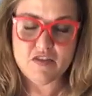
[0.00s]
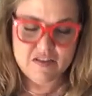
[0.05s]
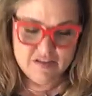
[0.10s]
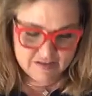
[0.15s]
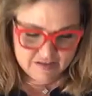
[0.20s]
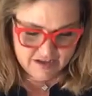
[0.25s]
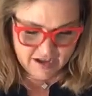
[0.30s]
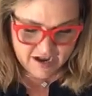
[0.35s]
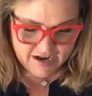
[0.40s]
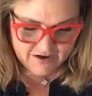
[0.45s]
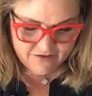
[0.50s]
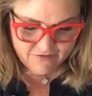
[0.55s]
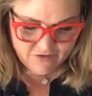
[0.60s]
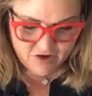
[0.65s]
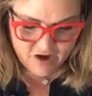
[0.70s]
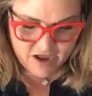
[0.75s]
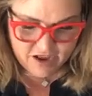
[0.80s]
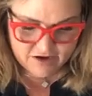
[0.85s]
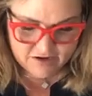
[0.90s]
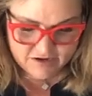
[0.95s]
know, this is a kind
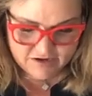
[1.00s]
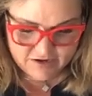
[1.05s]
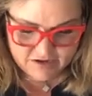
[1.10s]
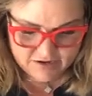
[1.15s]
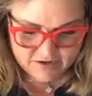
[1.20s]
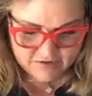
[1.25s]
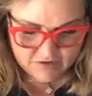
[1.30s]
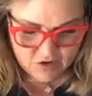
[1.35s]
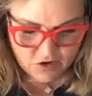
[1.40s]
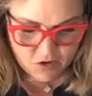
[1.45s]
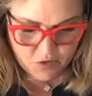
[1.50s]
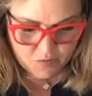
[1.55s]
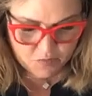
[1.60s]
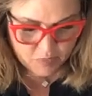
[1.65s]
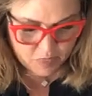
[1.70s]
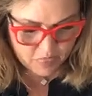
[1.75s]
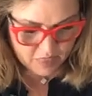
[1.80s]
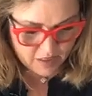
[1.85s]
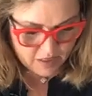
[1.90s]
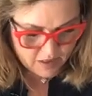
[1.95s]
of friend.
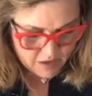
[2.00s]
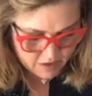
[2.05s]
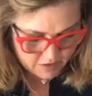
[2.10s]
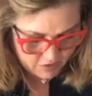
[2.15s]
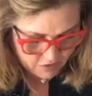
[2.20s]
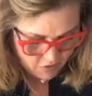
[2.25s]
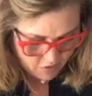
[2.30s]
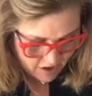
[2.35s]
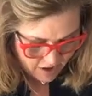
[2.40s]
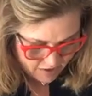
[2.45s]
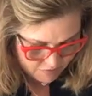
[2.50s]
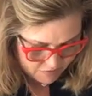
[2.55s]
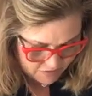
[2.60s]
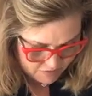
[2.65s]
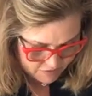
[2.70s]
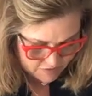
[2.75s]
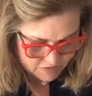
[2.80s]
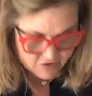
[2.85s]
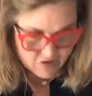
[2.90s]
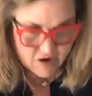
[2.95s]
So, you know, I've
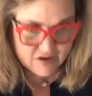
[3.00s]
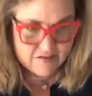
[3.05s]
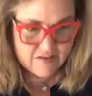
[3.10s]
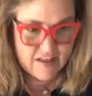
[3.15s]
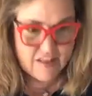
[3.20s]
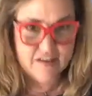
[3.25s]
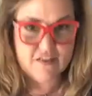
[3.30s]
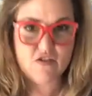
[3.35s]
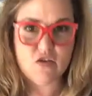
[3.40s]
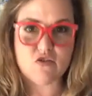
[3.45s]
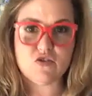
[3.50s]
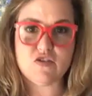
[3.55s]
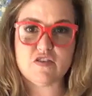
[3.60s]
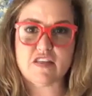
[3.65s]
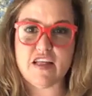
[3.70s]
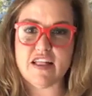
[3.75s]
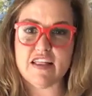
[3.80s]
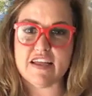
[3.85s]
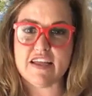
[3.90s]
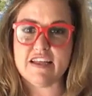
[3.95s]
been in the direct selling,
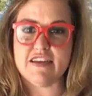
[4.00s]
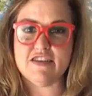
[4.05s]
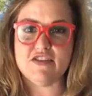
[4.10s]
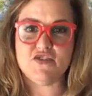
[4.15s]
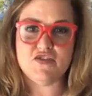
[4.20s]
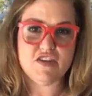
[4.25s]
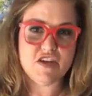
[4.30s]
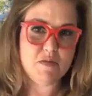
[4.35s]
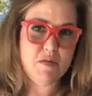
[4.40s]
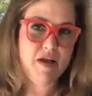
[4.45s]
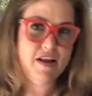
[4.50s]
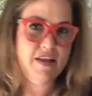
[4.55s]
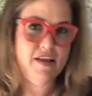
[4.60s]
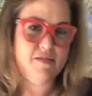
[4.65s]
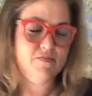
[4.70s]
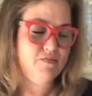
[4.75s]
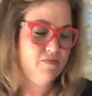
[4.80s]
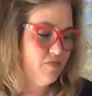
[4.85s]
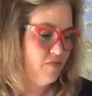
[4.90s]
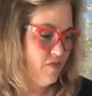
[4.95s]
social selling industry. Come on
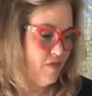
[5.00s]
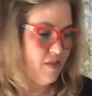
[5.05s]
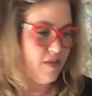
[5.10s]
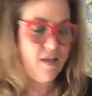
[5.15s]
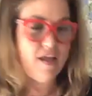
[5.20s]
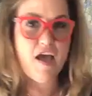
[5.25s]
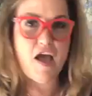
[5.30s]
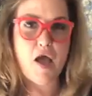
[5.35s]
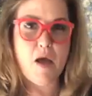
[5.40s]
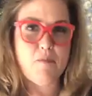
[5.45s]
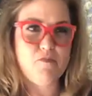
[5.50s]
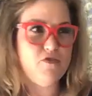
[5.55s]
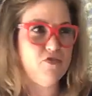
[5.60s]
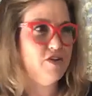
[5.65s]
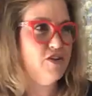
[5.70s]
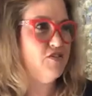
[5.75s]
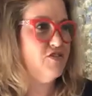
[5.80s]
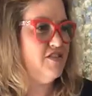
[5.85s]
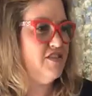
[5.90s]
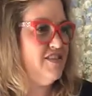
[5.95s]
in.
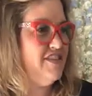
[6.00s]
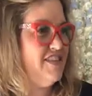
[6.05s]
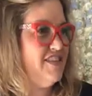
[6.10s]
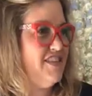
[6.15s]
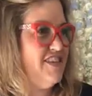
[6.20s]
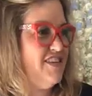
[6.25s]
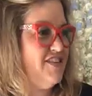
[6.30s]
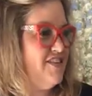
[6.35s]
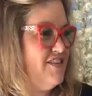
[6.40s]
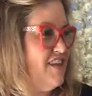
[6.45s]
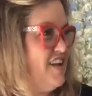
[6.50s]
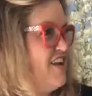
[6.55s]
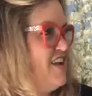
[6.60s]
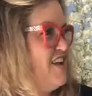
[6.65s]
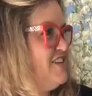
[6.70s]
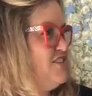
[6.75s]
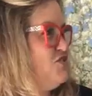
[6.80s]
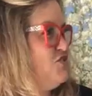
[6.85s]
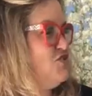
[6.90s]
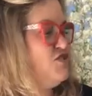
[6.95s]
For years. This is Denise.
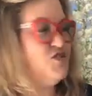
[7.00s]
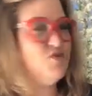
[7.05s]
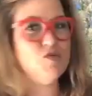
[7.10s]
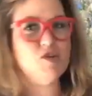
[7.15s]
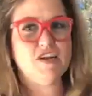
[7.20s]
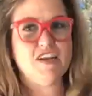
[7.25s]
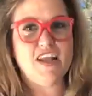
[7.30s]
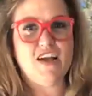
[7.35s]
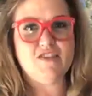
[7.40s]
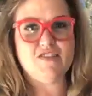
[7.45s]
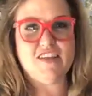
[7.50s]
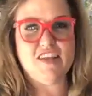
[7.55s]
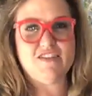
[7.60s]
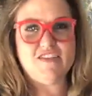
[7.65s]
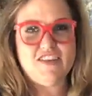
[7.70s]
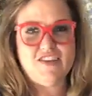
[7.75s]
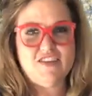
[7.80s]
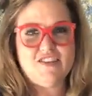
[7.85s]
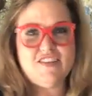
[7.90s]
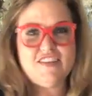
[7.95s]
She was just working out
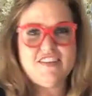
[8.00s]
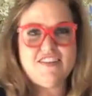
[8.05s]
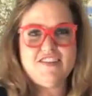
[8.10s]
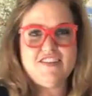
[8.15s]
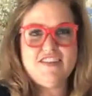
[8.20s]
downstairs.